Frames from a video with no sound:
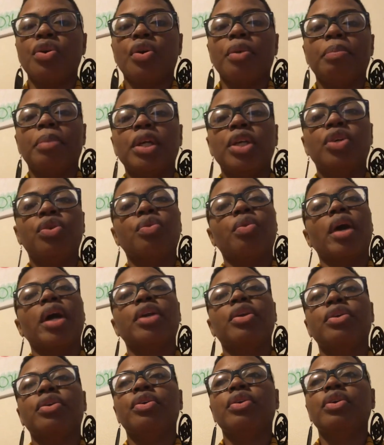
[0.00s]
or be
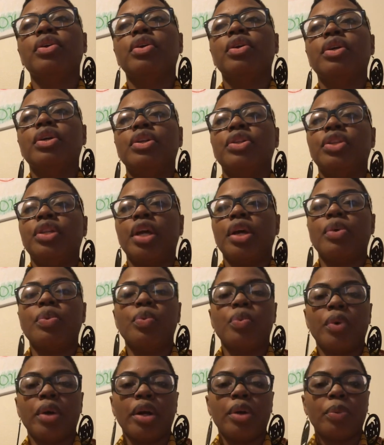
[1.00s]
greater than
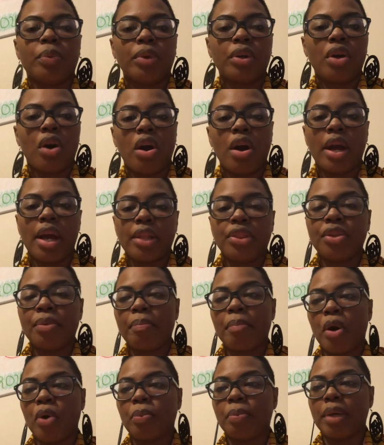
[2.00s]
where we are at the
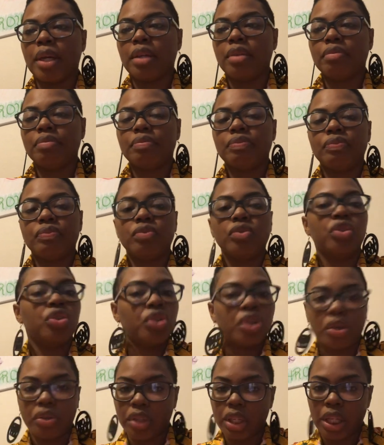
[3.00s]
moment. You
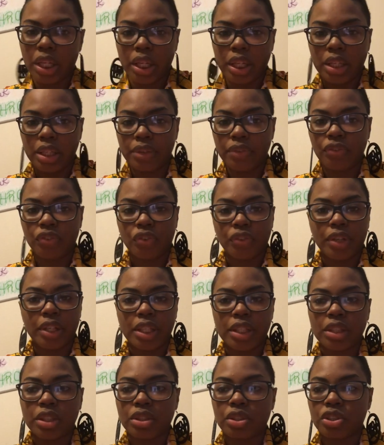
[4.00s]
don't need
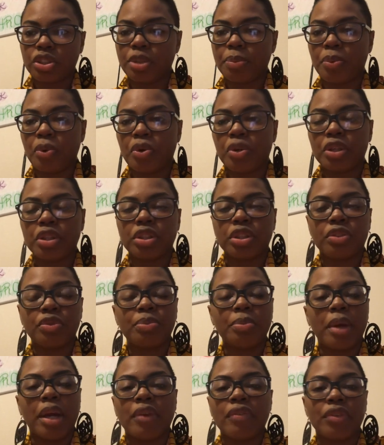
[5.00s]
friends or supporters or
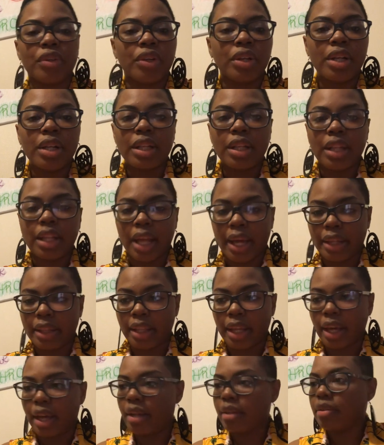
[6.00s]
whomever like
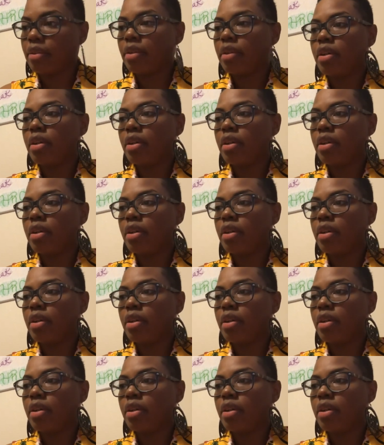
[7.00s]
that.